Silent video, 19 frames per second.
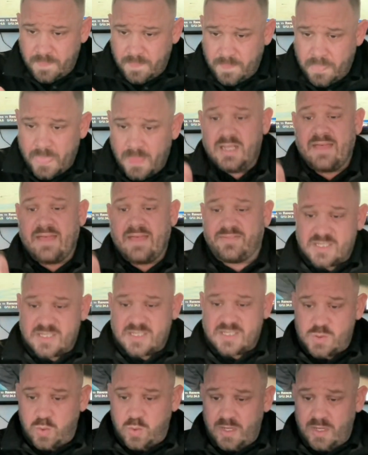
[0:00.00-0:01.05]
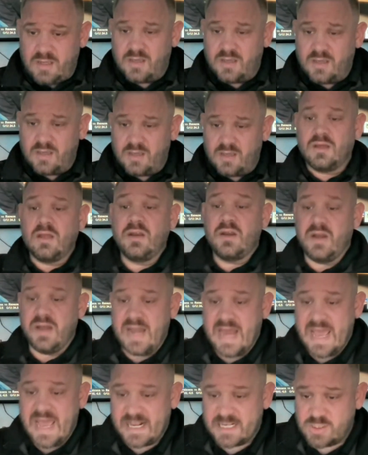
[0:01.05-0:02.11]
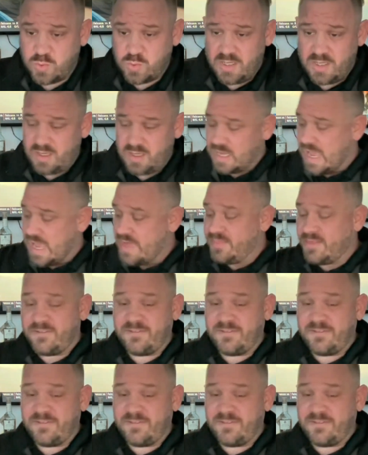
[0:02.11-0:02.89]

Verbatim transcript: Right. He's got this week, next week,